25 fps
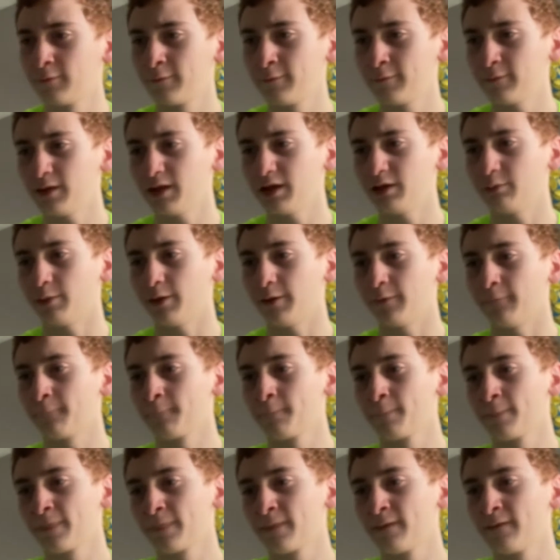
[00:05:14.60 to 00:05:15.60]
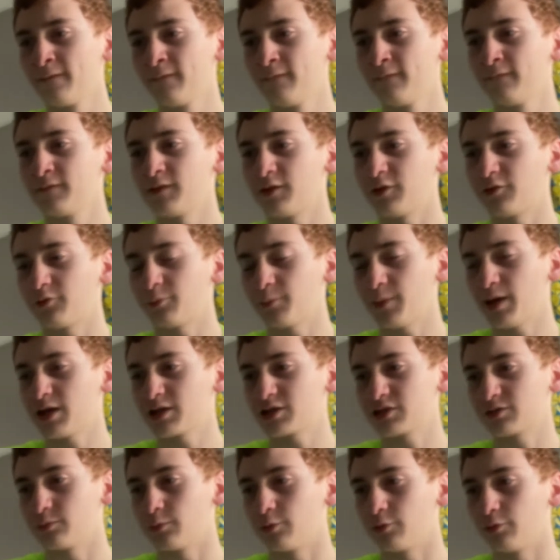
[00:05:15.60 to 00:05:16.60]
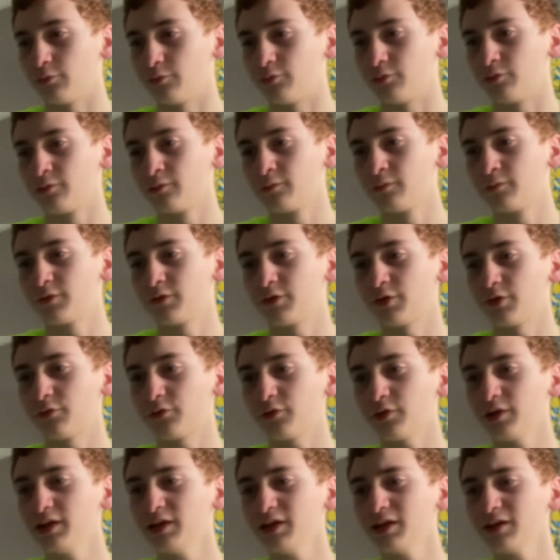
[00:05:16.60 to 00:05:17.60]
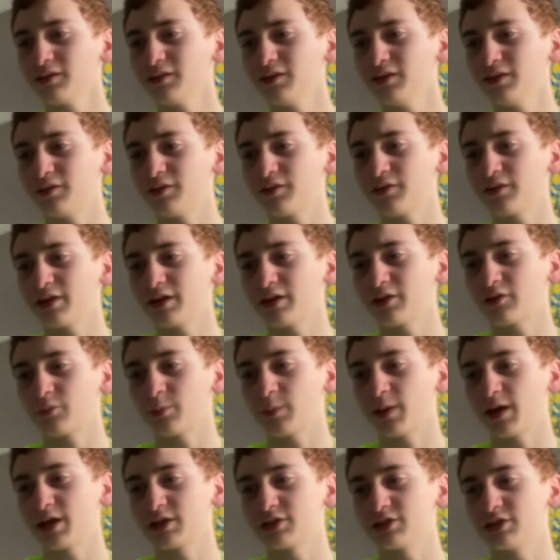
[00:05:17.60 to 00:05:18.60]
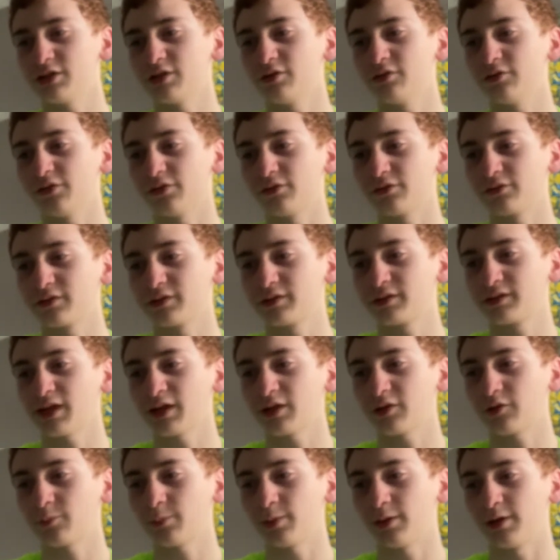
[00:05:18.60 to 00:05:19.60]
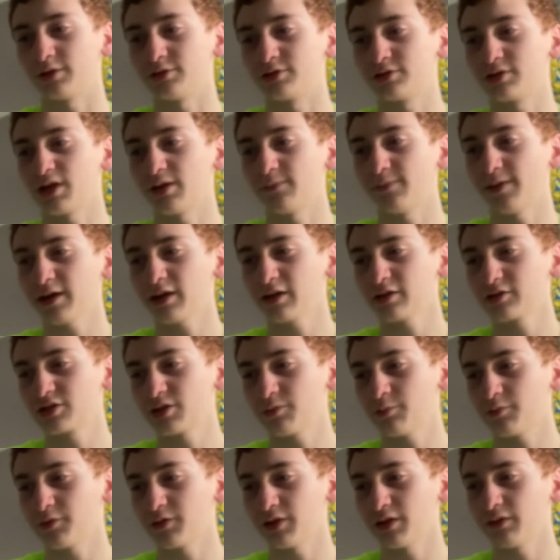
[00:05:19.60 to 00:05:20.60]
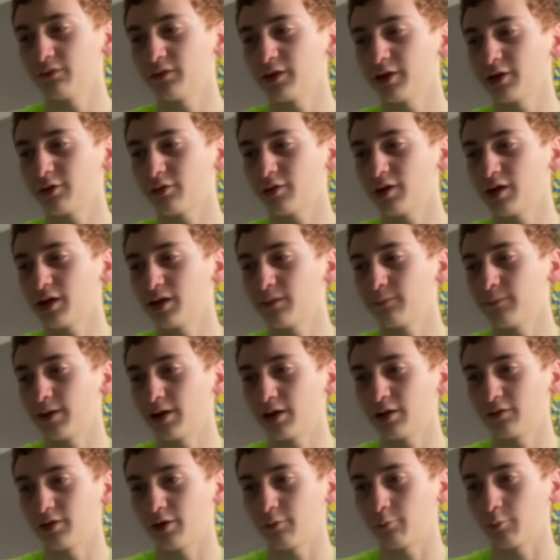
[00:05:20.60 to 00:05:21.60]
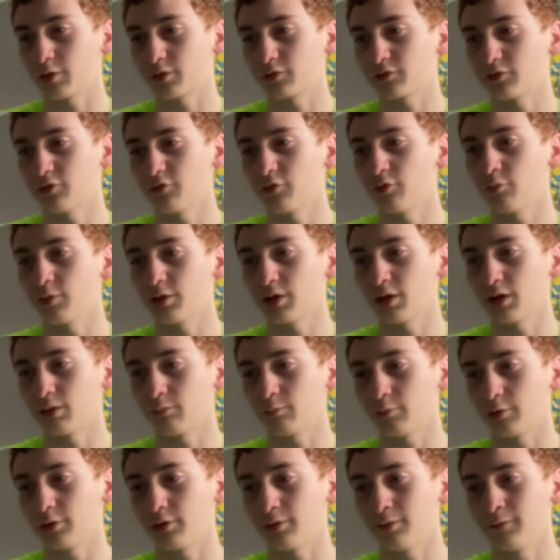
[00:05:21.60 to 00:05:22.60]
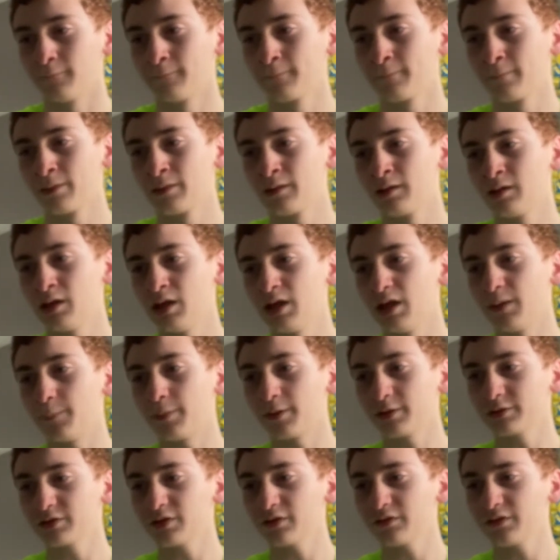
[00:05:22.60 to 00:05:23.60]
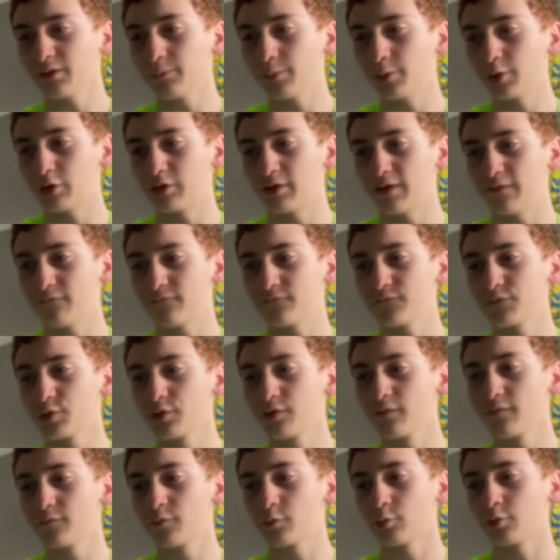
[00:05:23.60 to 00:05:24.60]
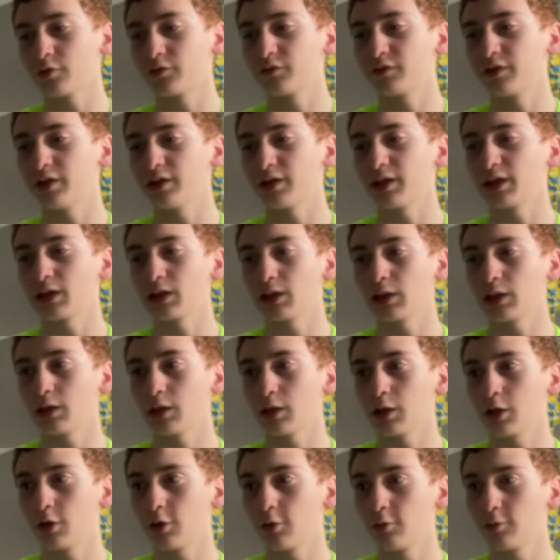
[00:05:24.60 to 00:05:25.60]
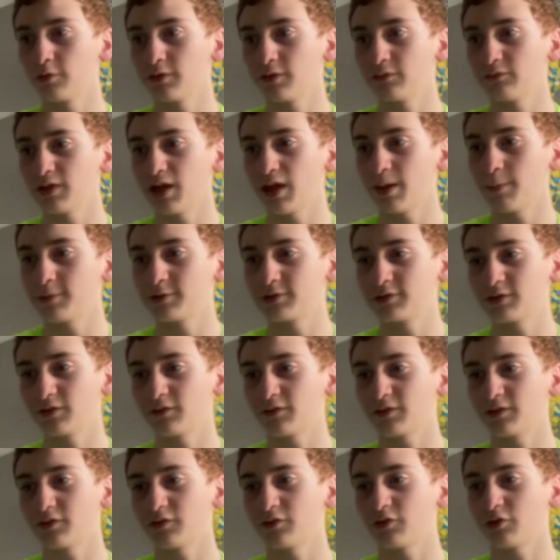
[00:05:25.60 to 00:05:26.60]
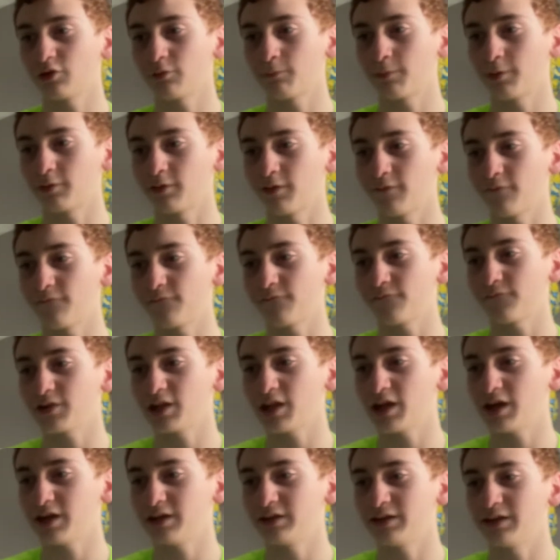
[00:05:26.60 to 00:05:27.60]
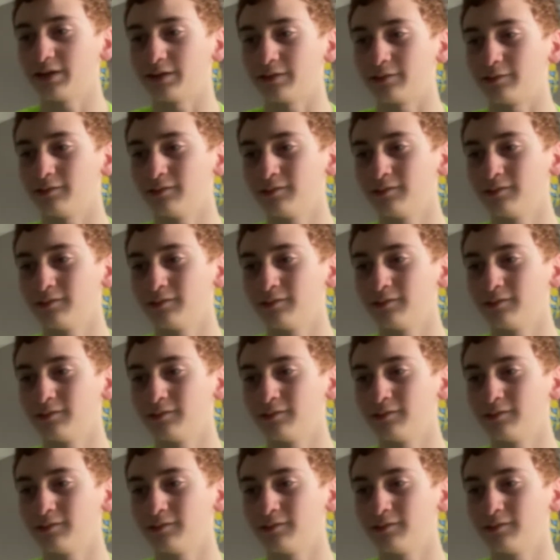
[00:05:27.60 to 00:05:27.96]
Anyway, the smash moves. So for EXE's side smash, he uses Guts Punch, a battle chip received later on in Battle Network 2 and onward. He punches the opponent at full force, dealing loads of damage and sends your opponent flying.